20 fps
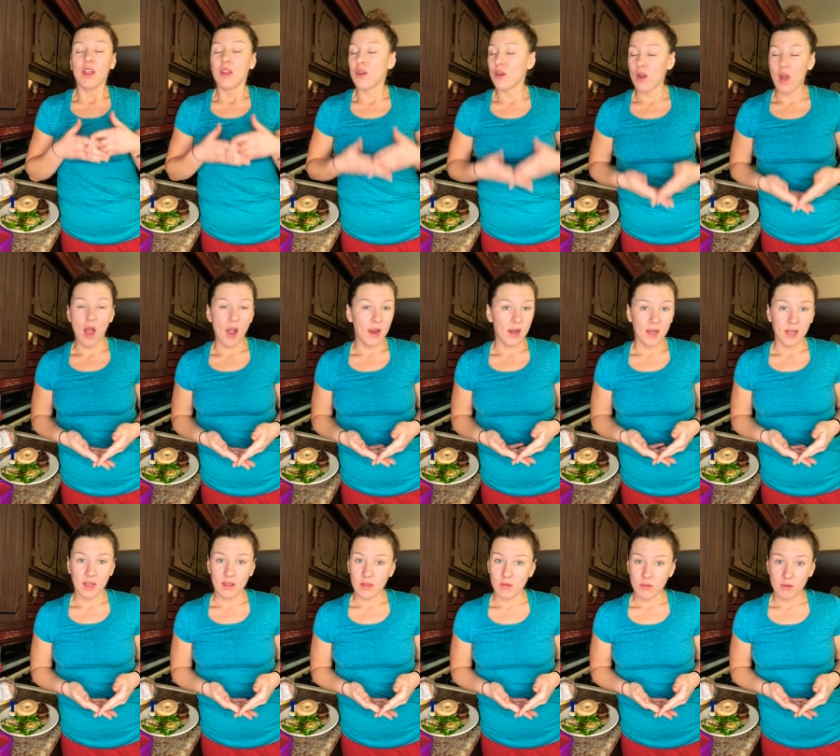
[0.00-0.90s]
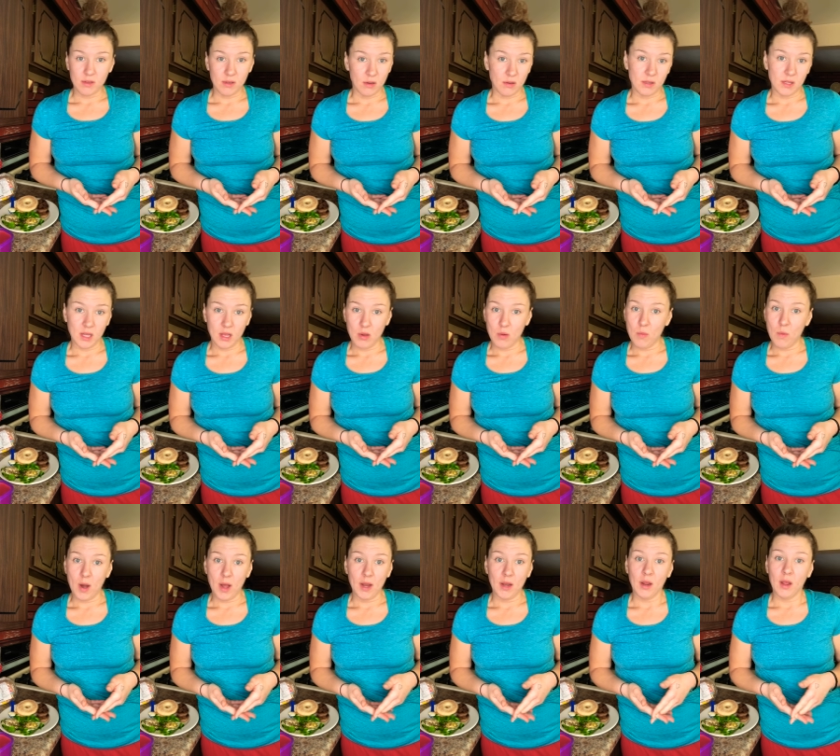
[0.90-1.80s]
you're not gonna get the results that you
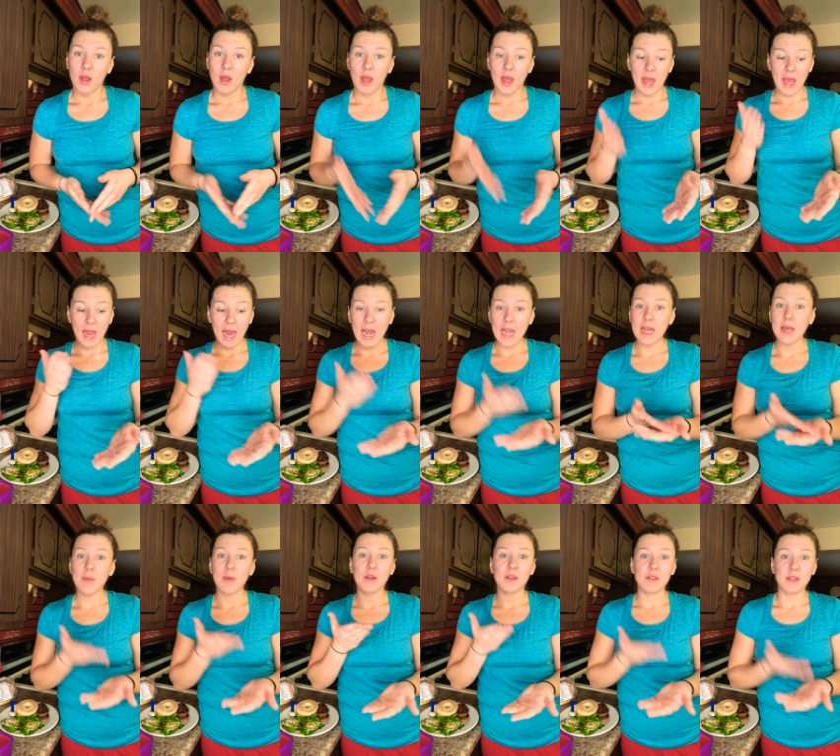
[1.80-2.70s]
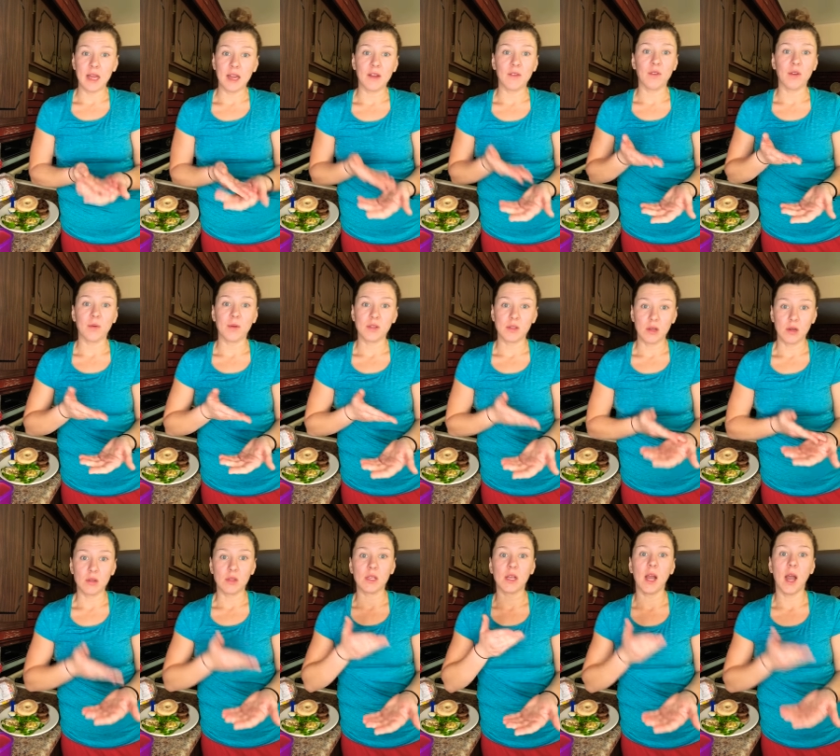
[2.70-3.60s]
want. 80% of your
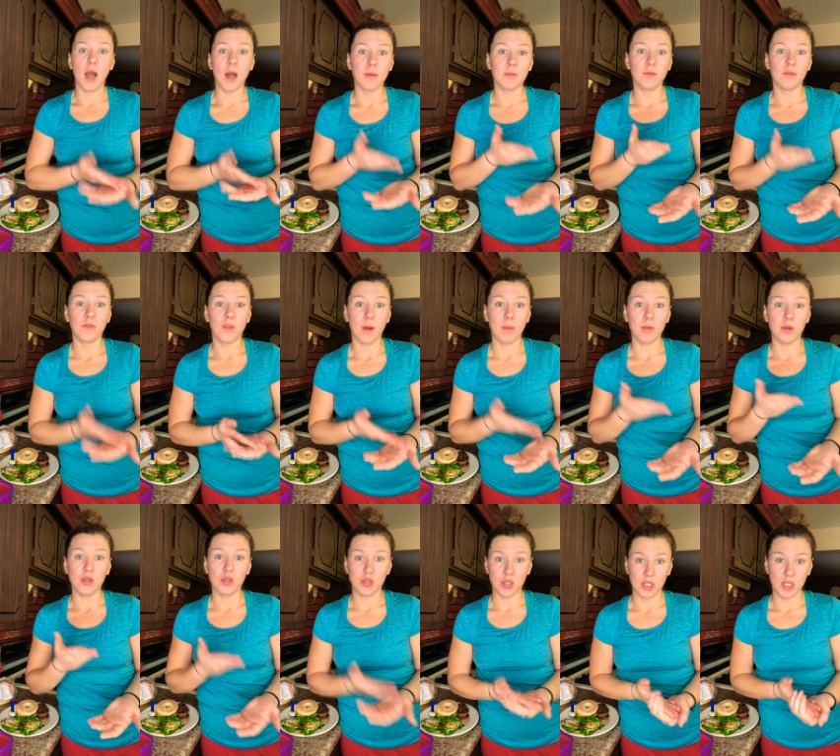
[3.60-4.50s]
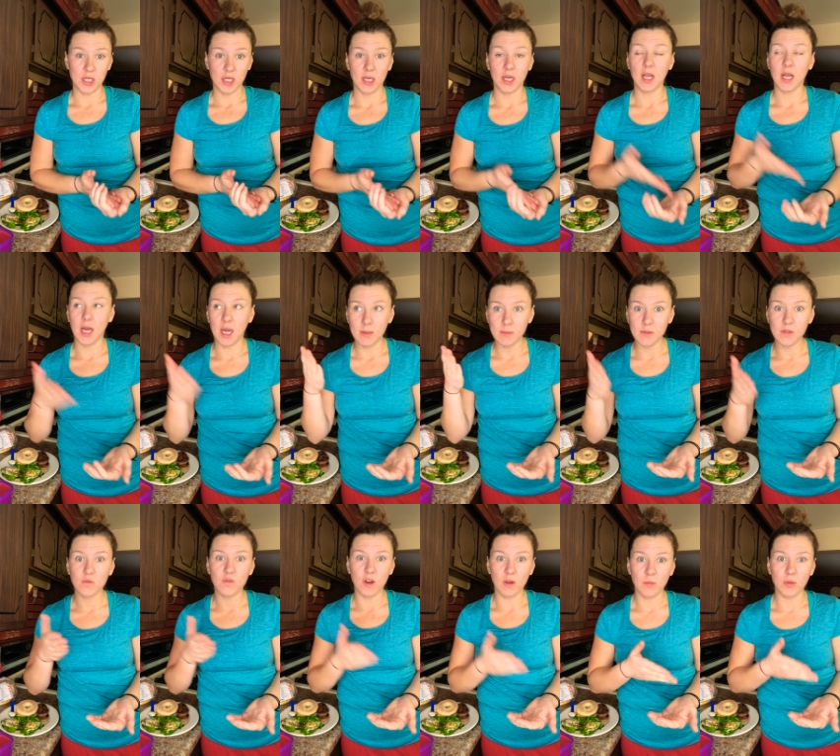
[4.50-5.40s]
results come from nutrition,
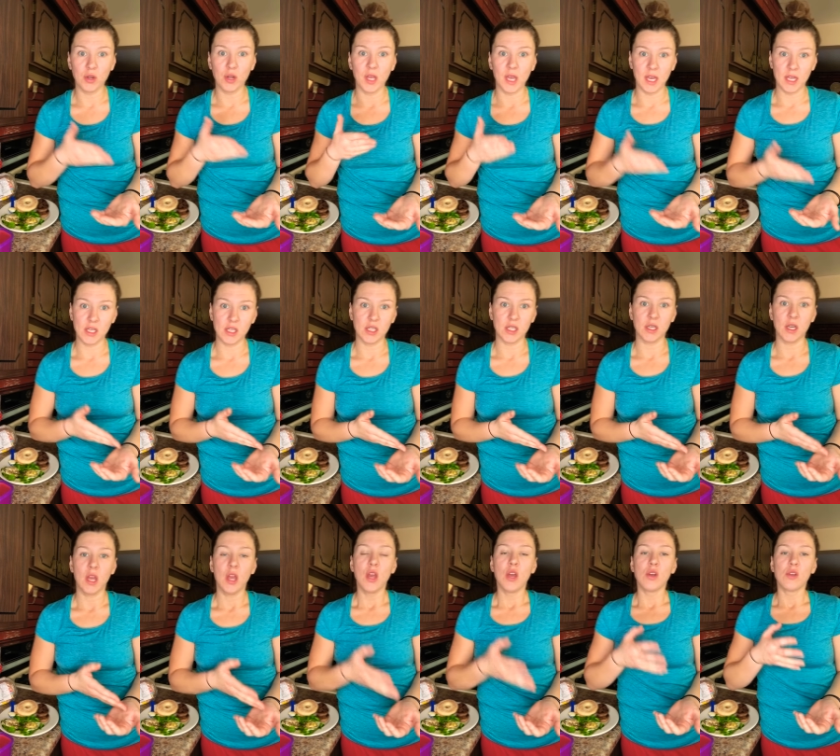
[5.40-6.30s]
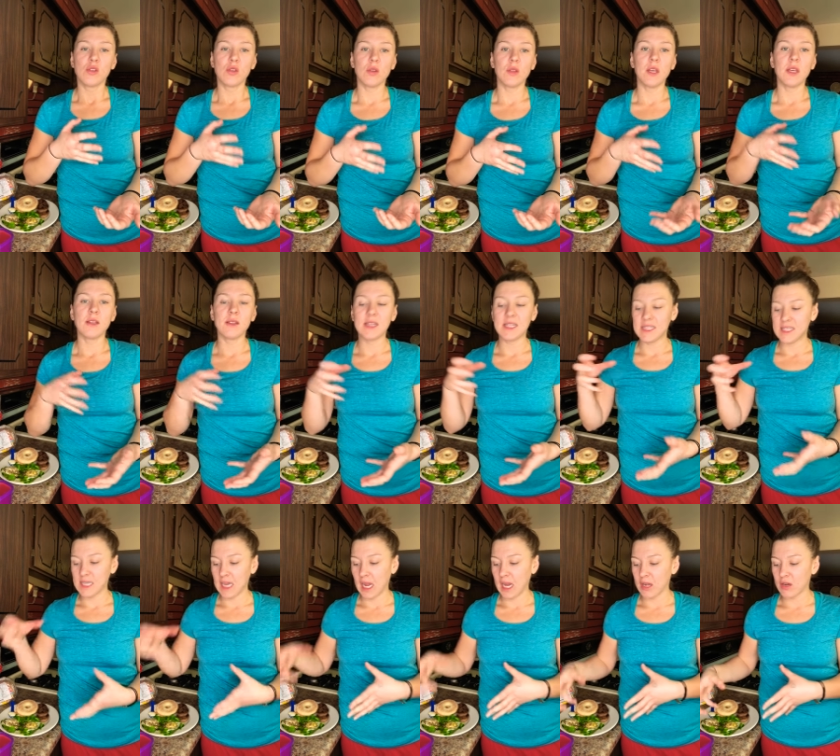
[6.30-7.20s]
comes from your kitchen. So these
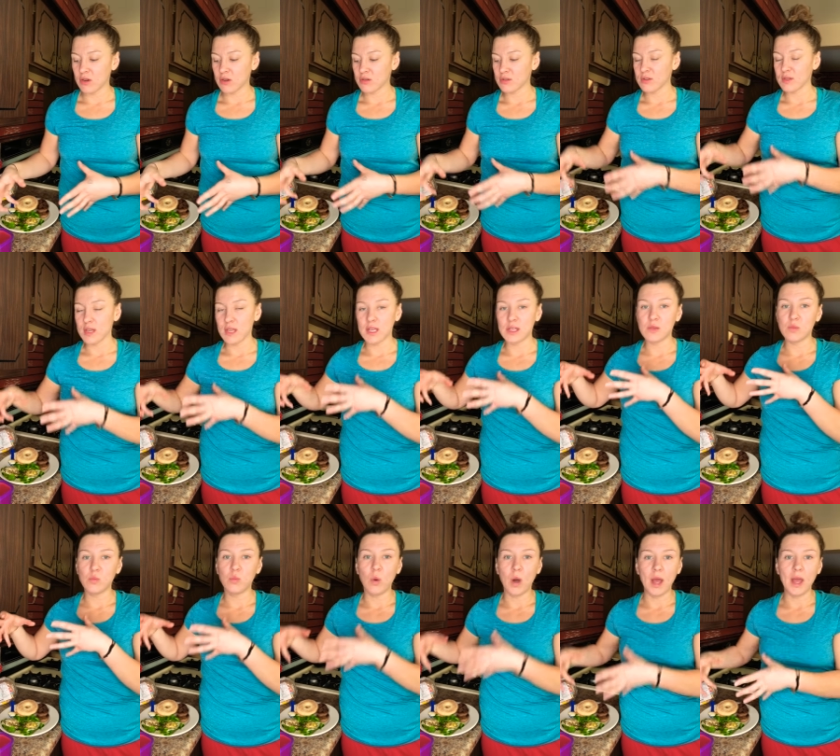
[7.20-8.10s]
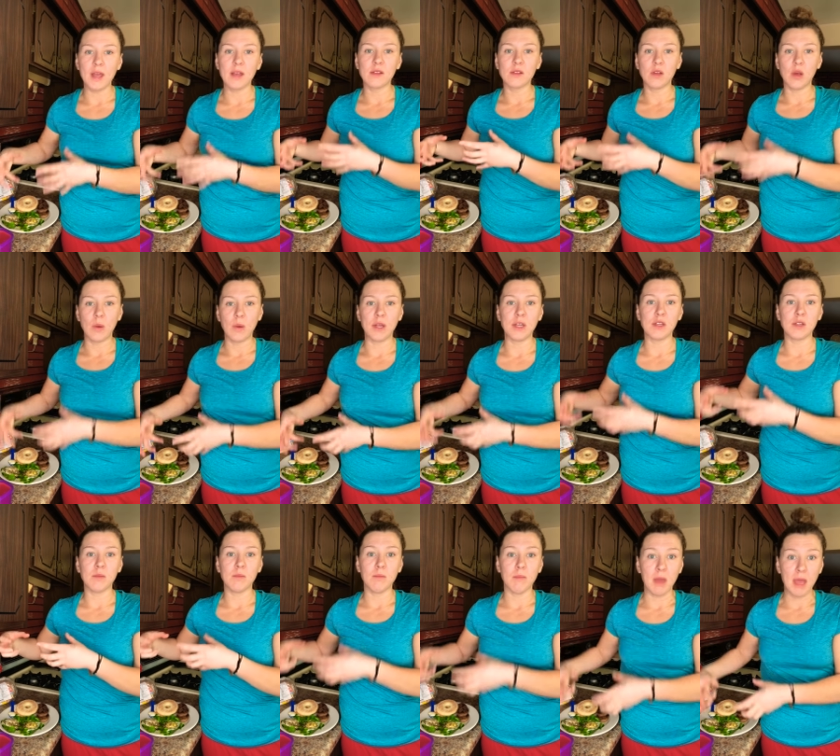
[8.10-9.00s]
containers is what is going
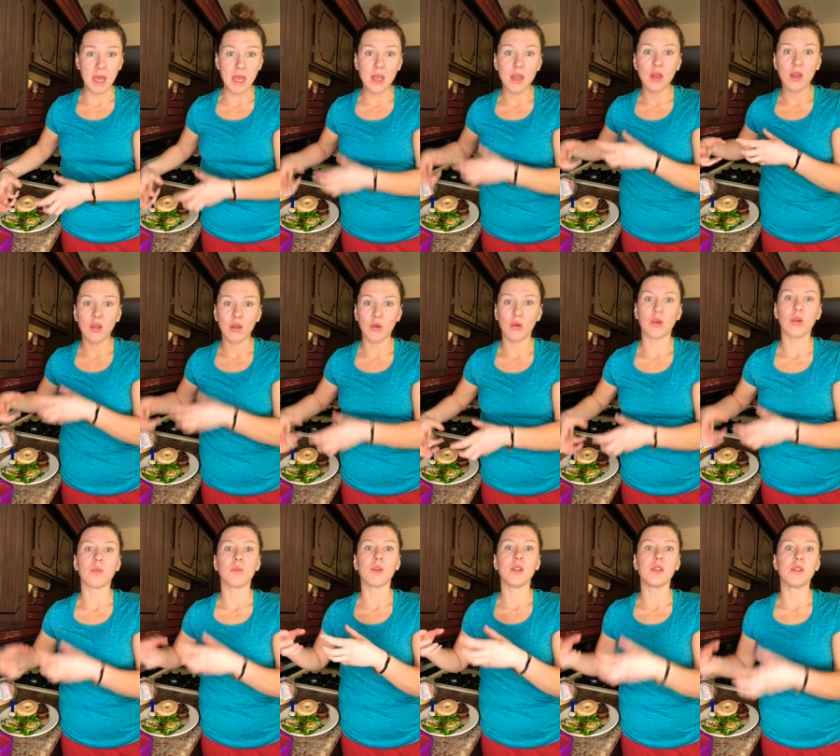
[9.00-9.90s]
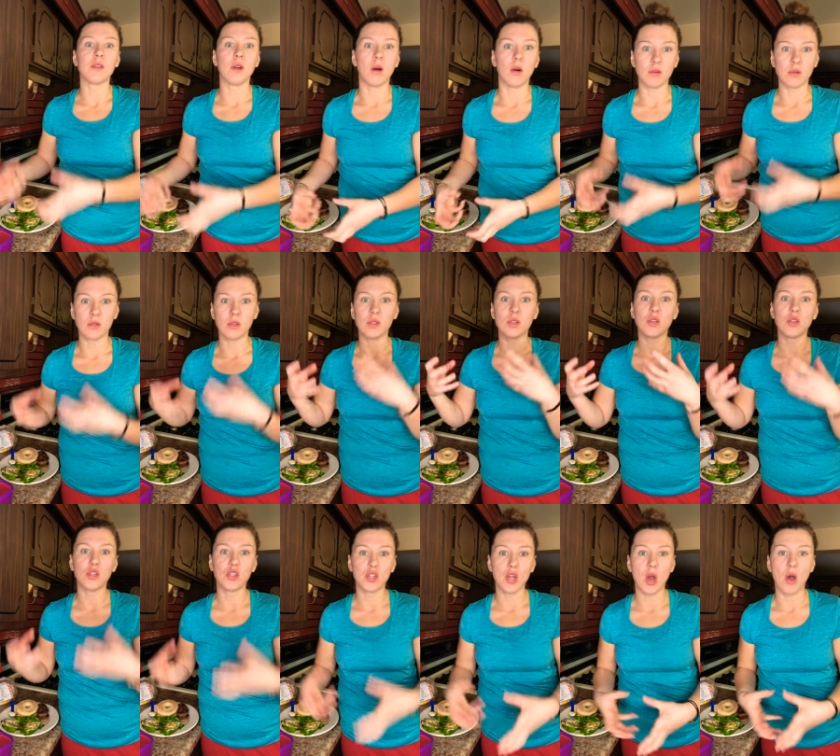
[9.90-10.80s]
to make your results
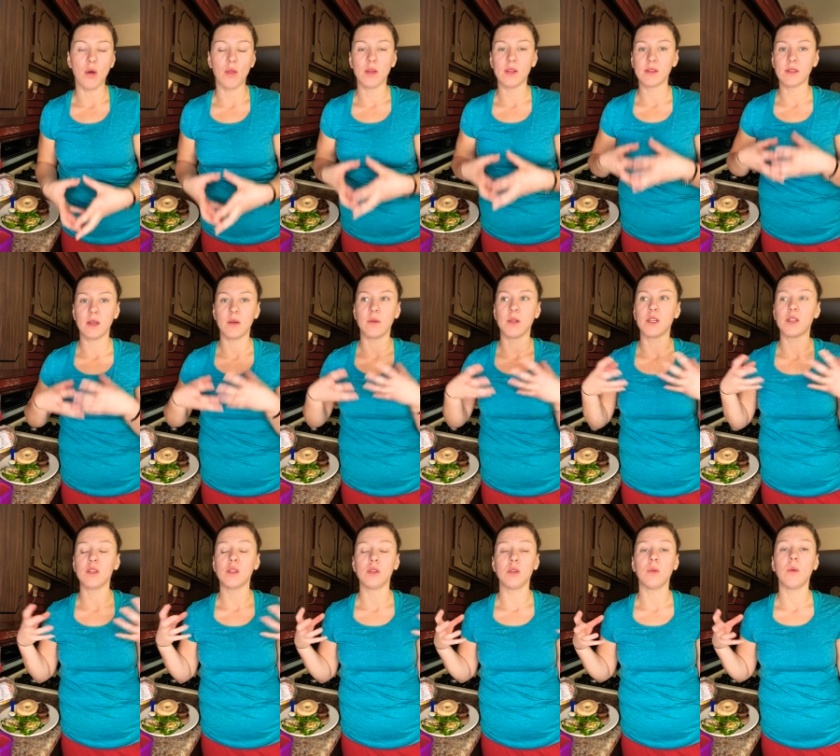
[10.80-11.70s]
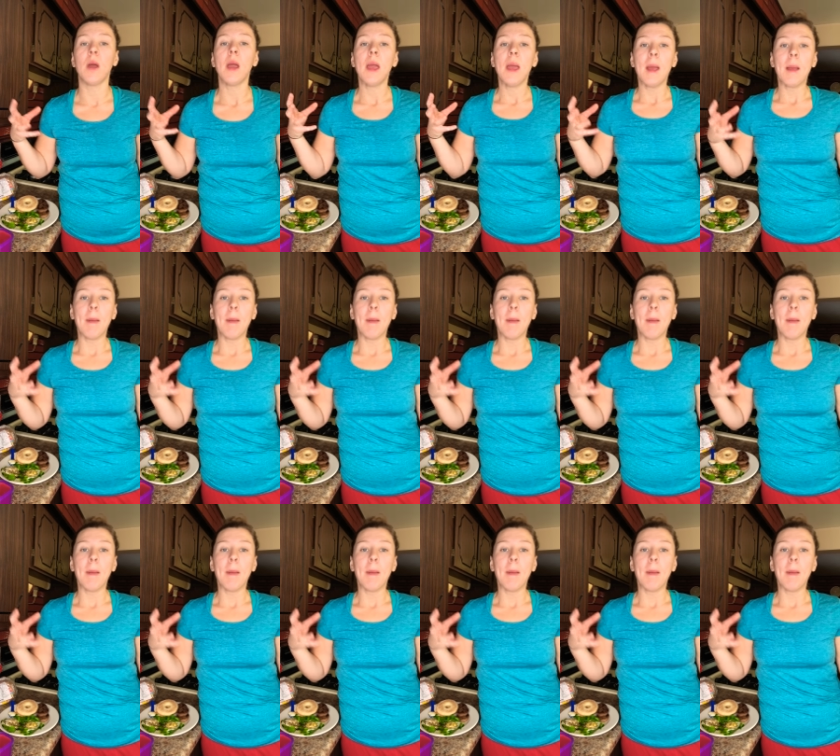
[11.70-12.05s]
show. That's going to